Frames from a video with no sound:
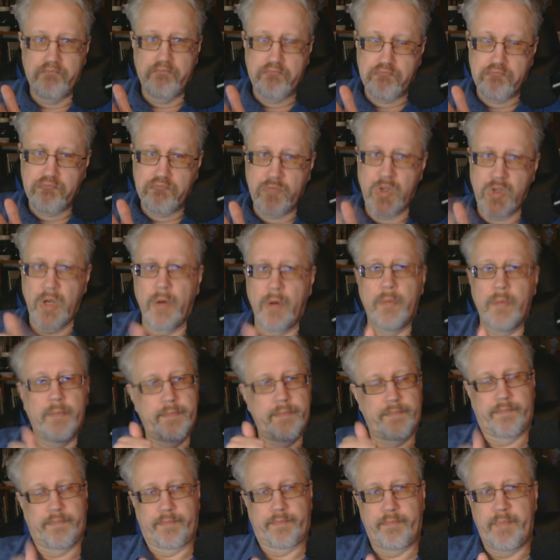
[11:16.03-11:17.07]
So
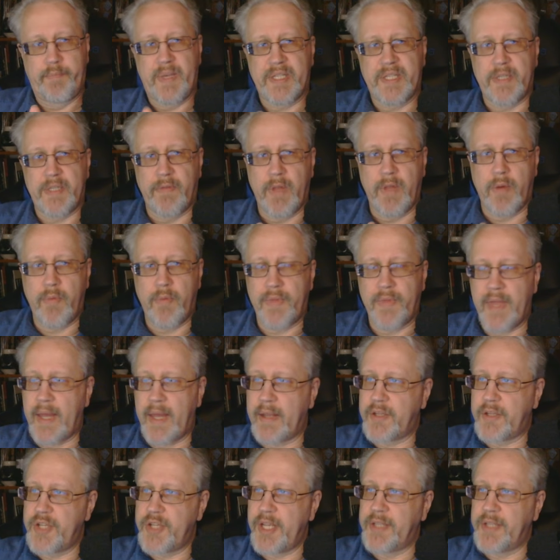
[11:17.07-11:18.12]
best of luck with
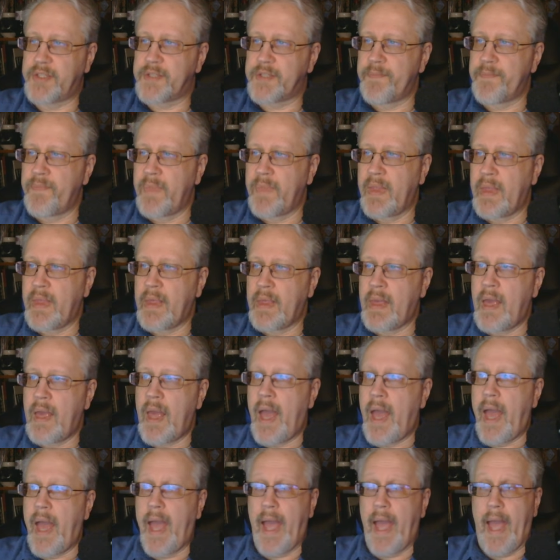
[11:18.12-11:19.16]
that, gents.
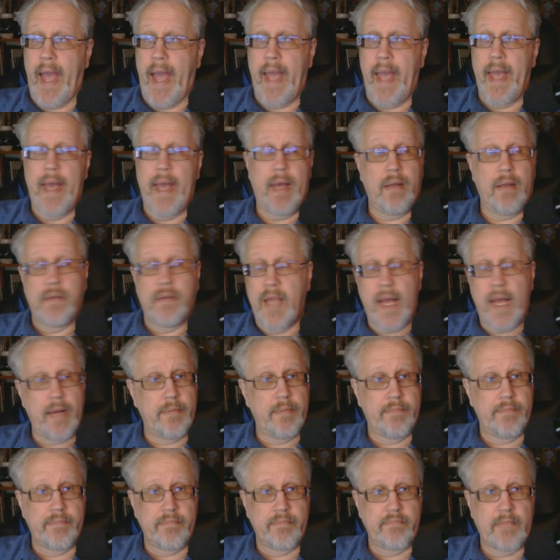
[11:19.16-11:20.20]
And yeah,
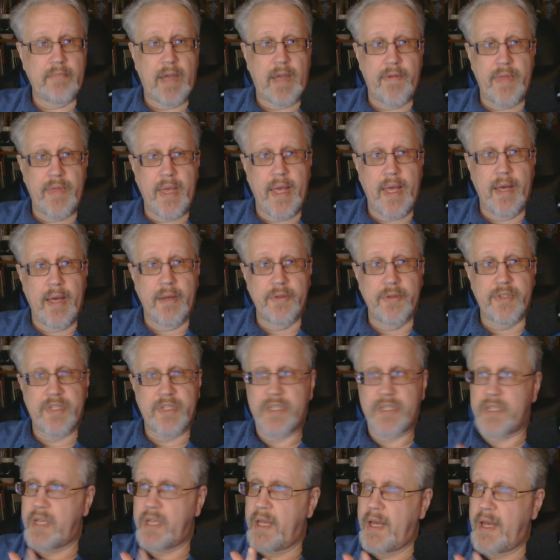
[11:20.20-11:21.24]
everything
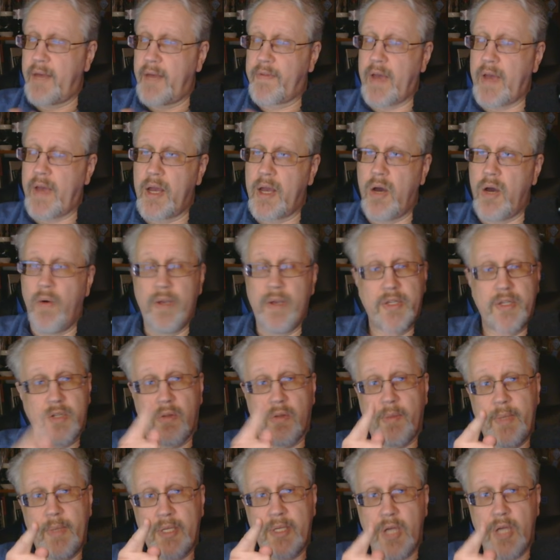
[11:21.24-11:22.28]
else I've got going. So
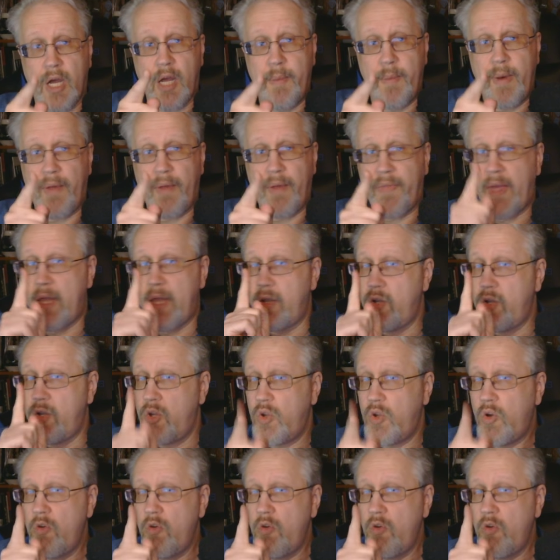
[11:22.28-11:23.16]
let me talk about that new